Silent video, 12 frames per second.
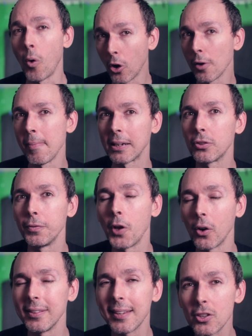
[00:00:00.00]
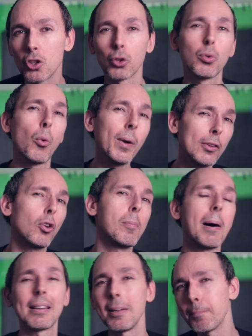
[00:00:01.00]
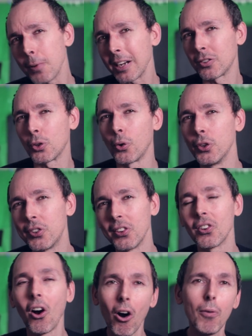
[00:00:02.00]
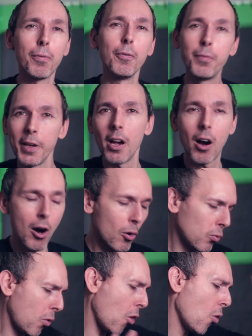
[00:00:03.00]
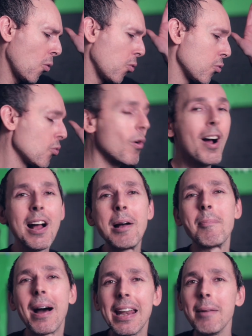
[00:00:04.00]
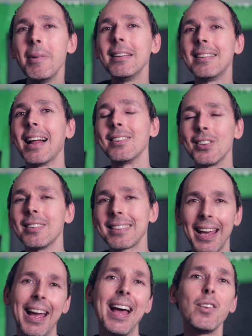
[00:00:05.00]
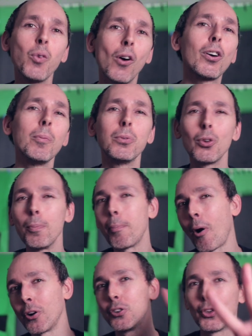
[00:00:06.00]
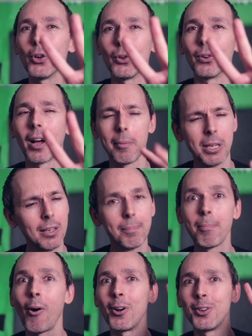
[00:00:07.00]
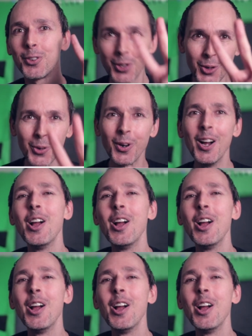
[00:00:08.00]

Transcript: Welcome back to VR Essentials where we talk about the practical uses of VR. Woo! My name is Lazius K and welcome to part 2, I mean part 2